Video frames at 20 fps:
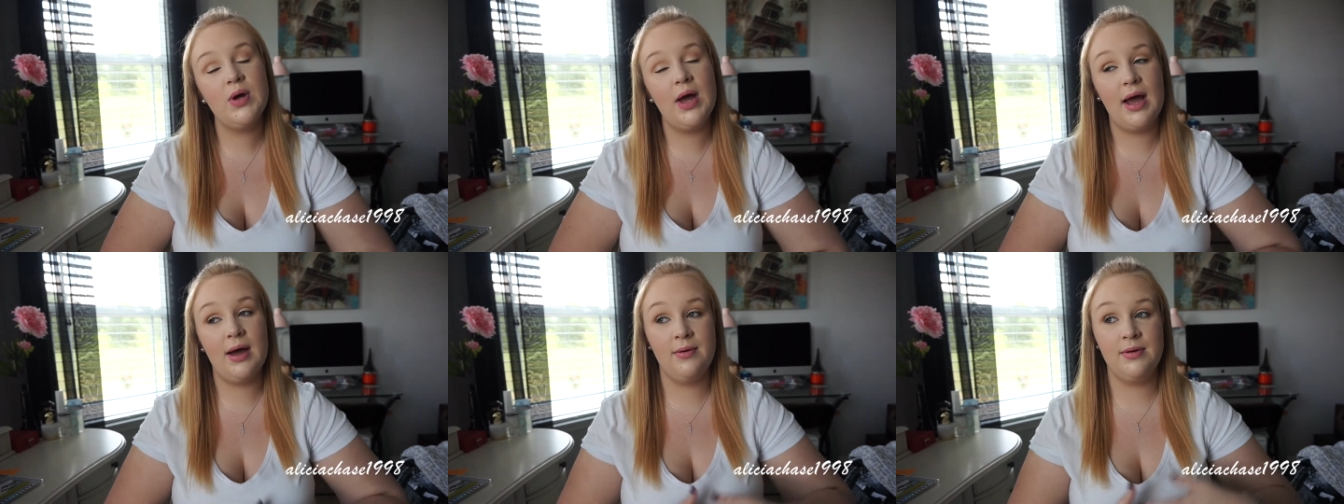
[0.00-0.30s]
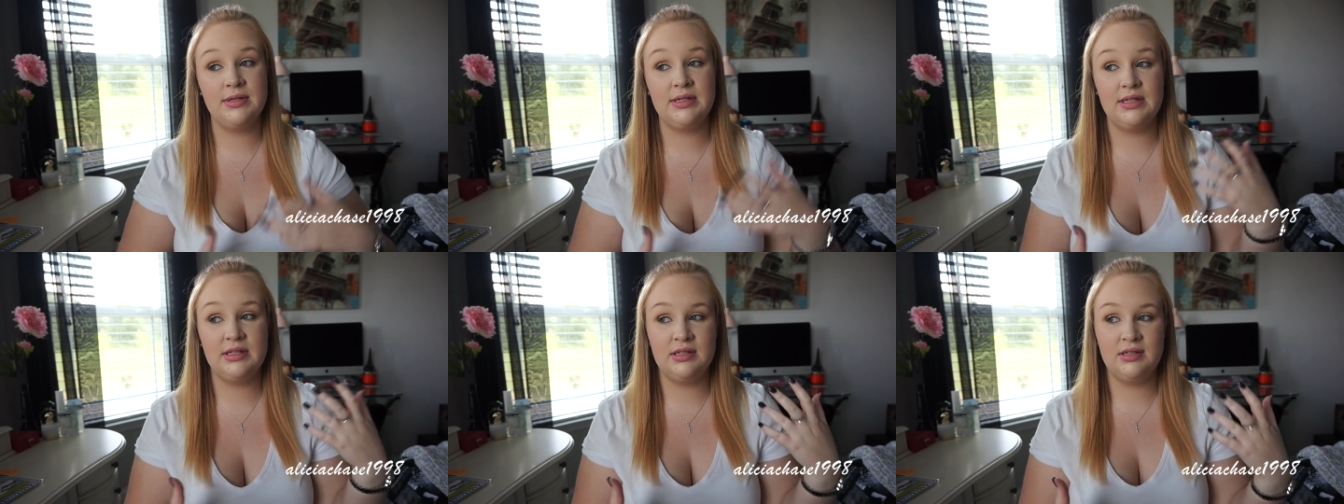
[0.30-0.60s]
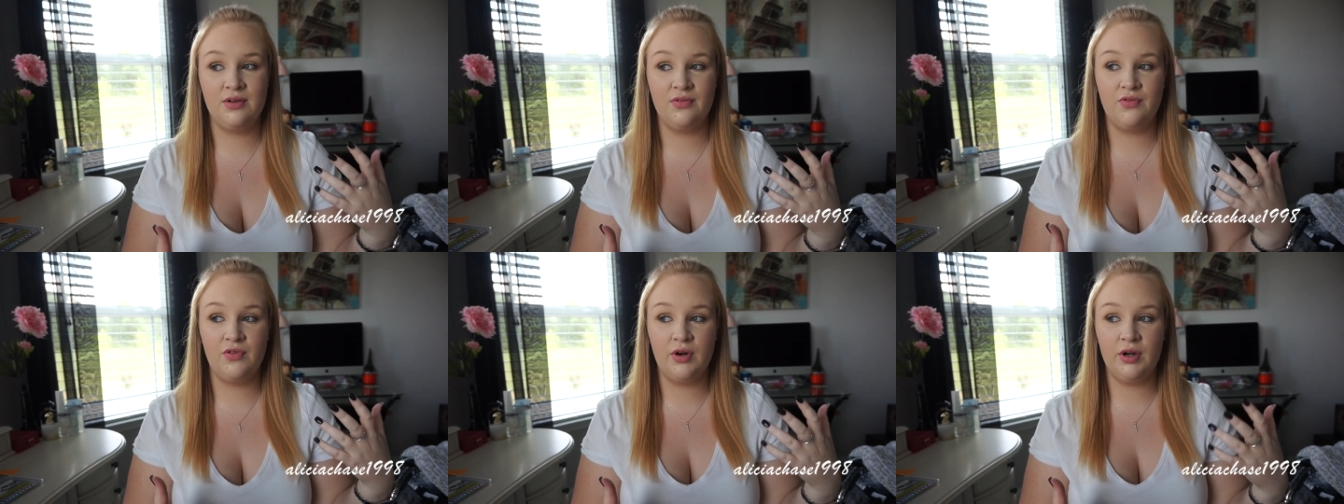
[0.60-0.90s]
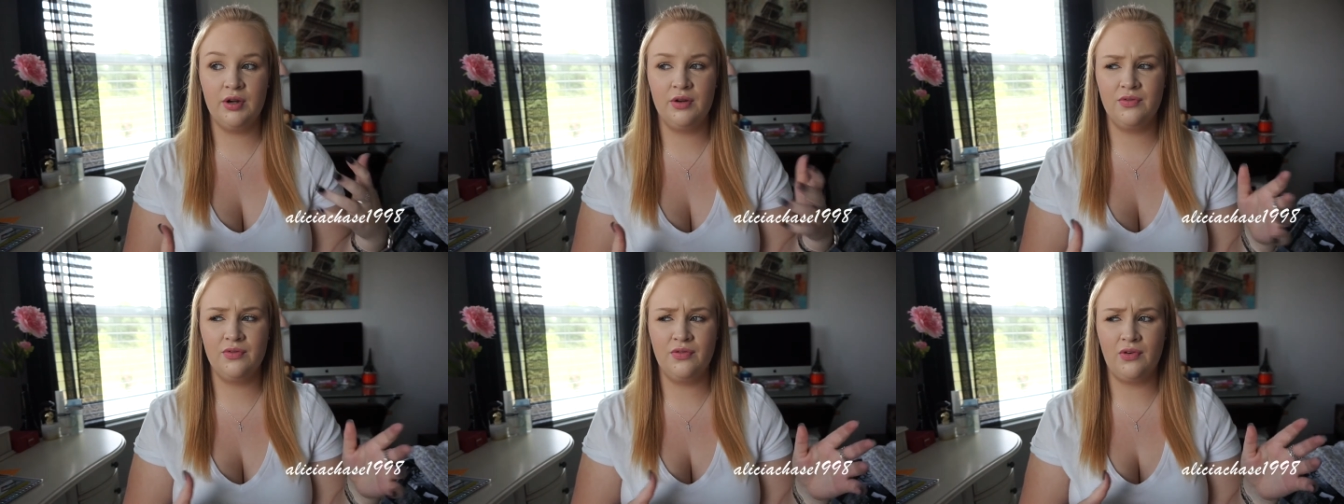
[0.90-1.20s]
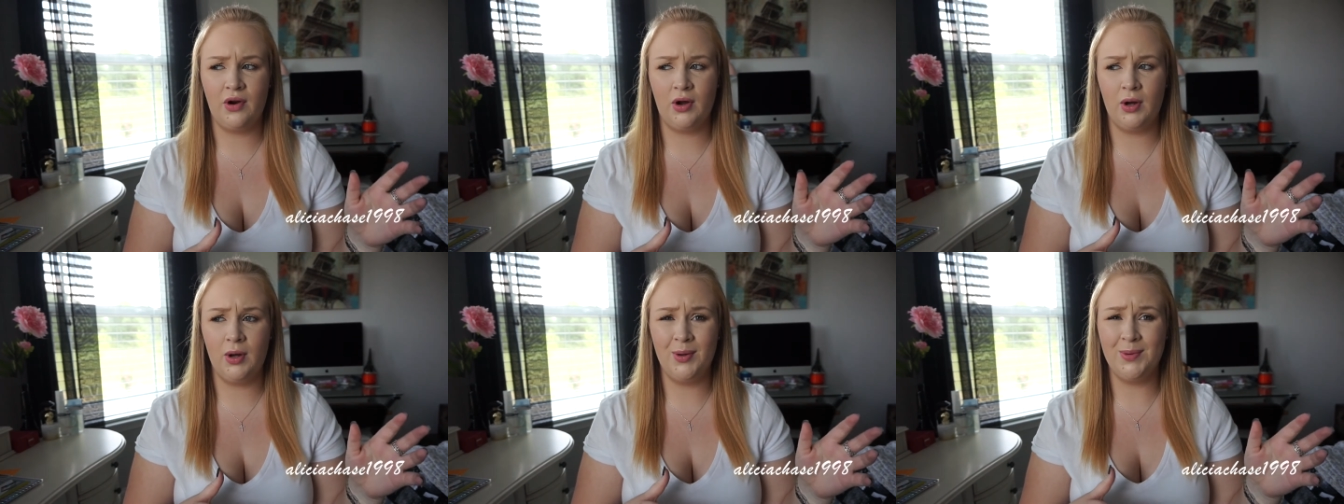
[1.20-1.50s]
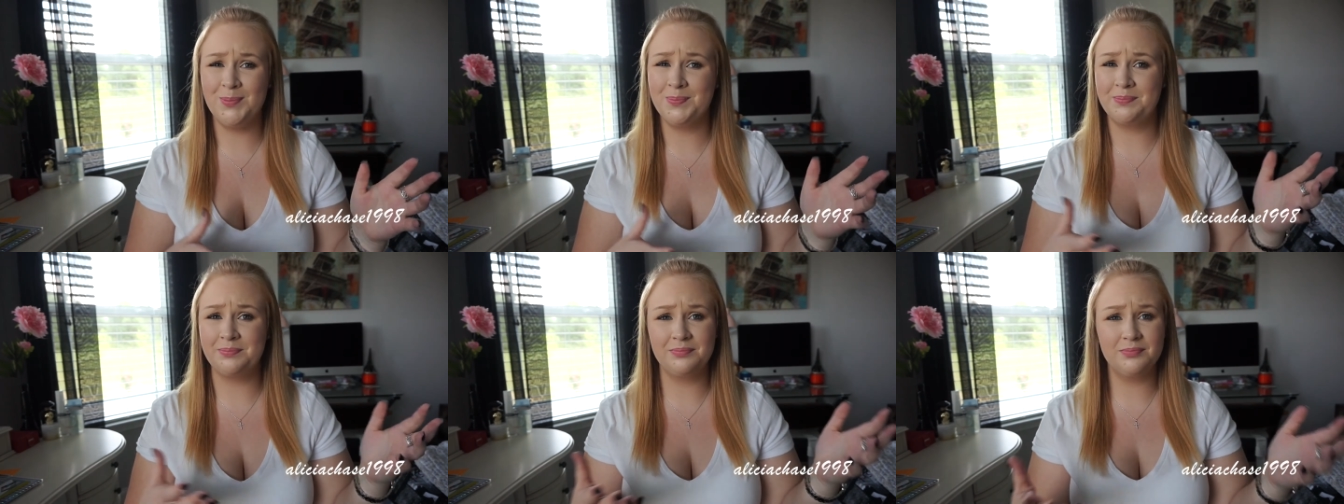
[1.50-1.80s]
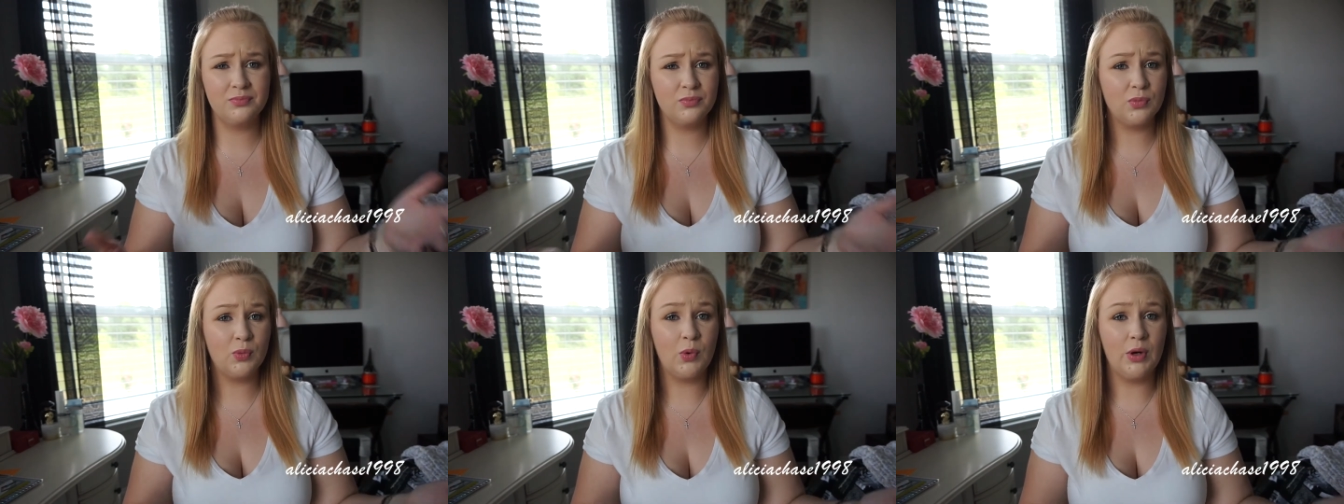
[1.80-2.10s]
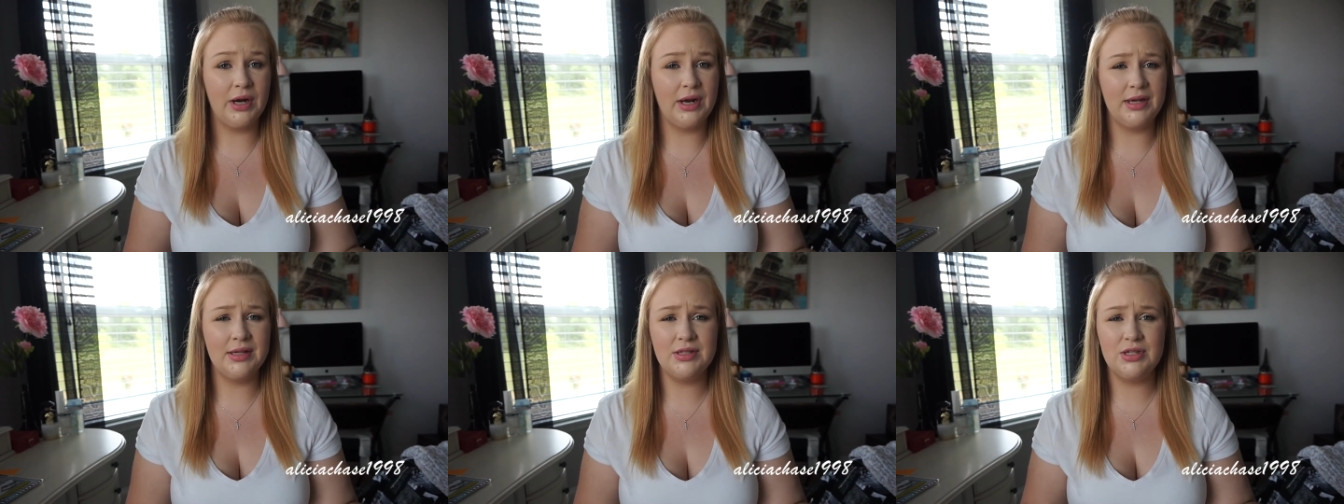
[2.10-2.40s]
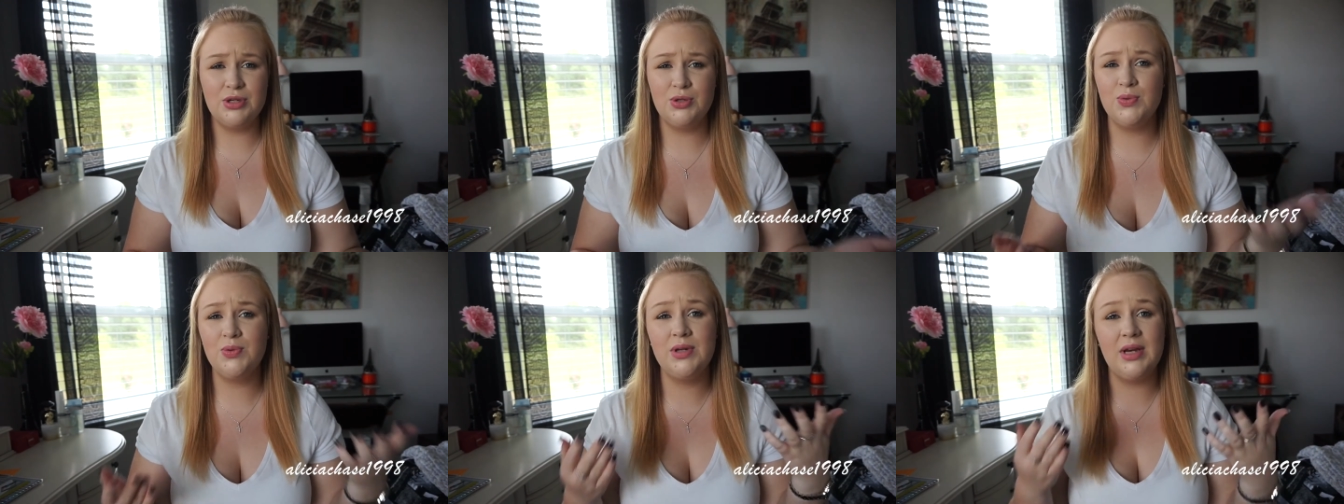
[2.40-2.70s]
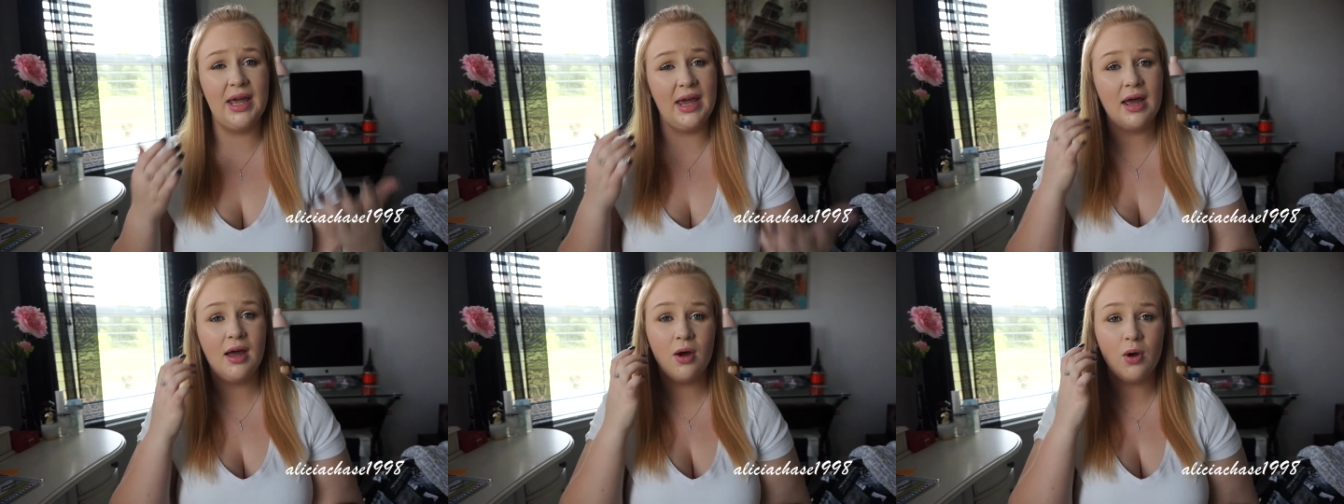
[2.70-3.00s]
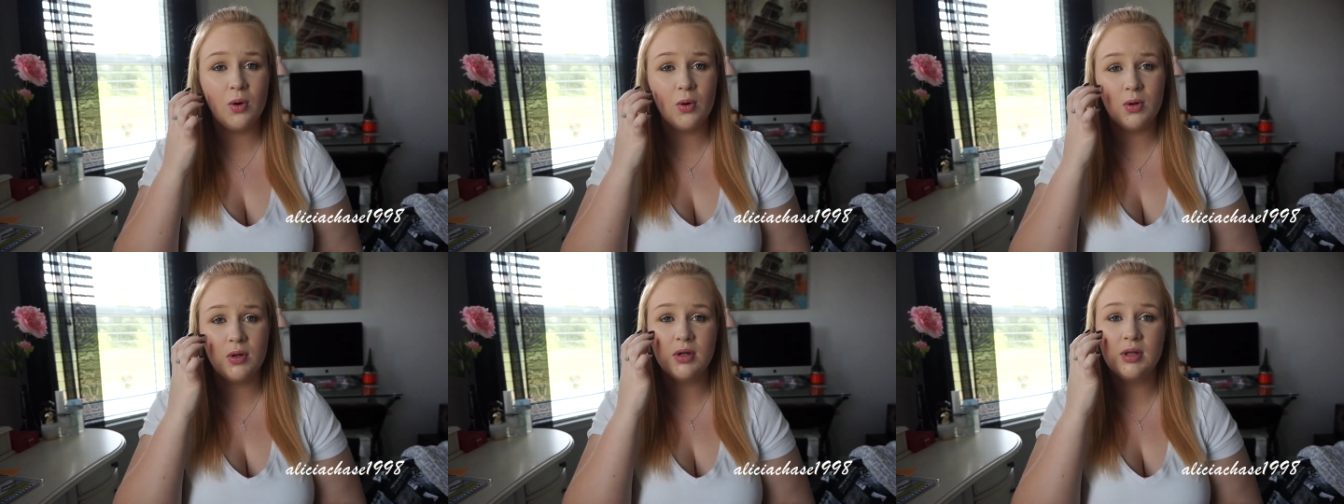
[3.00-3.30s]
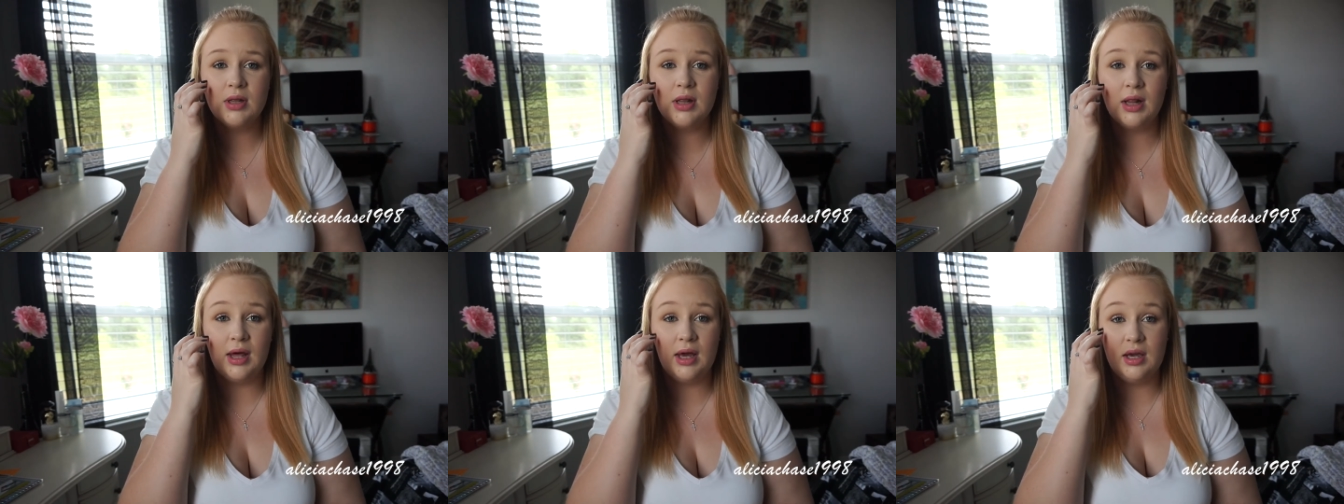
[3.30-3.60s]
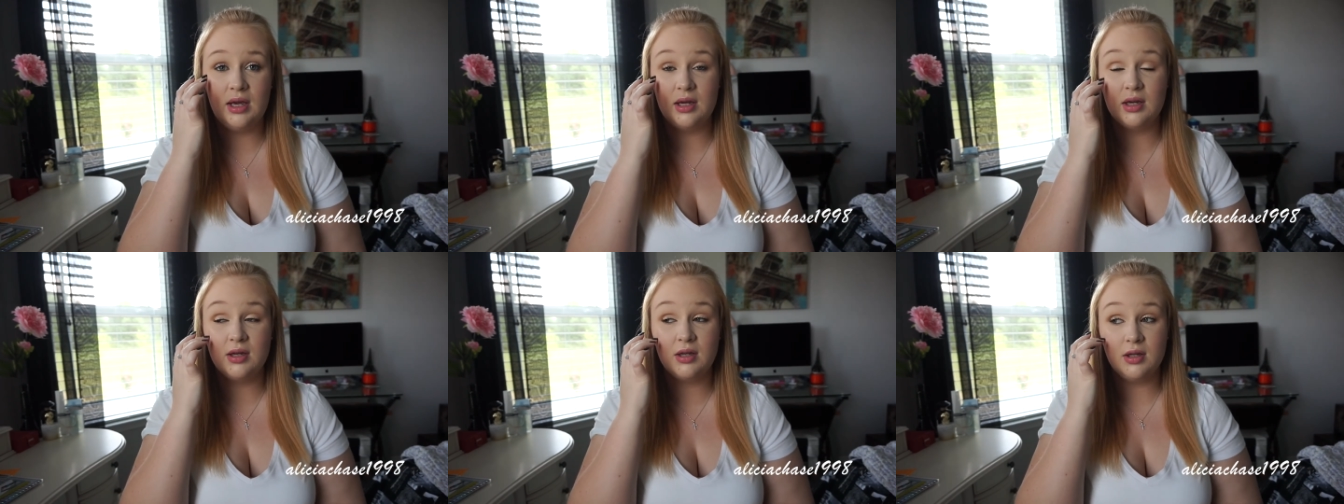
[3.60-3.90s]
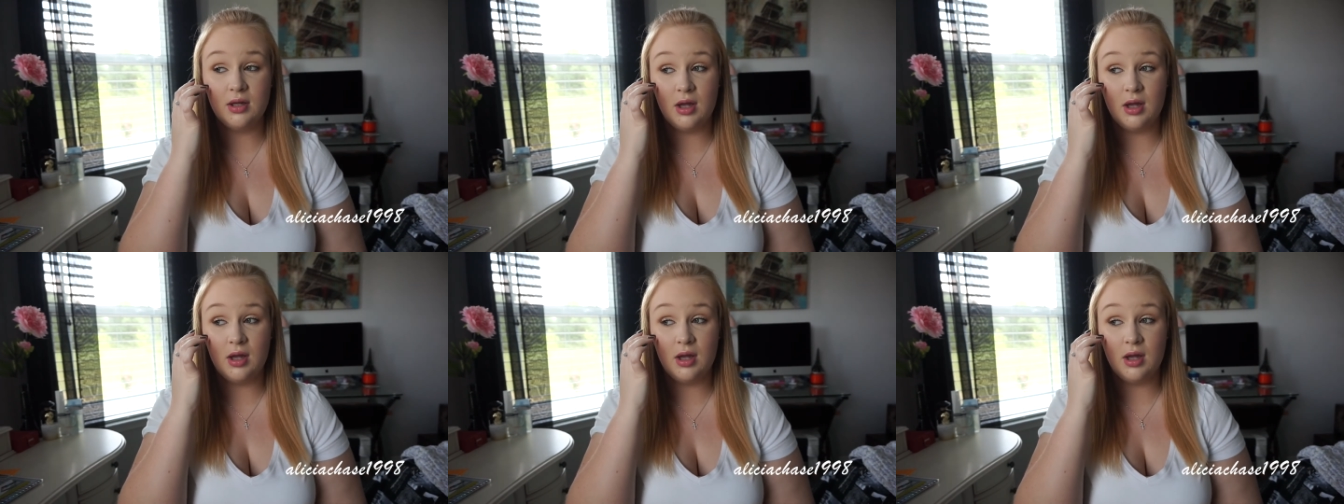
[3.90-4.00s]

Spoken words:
How is it different from what I do now, like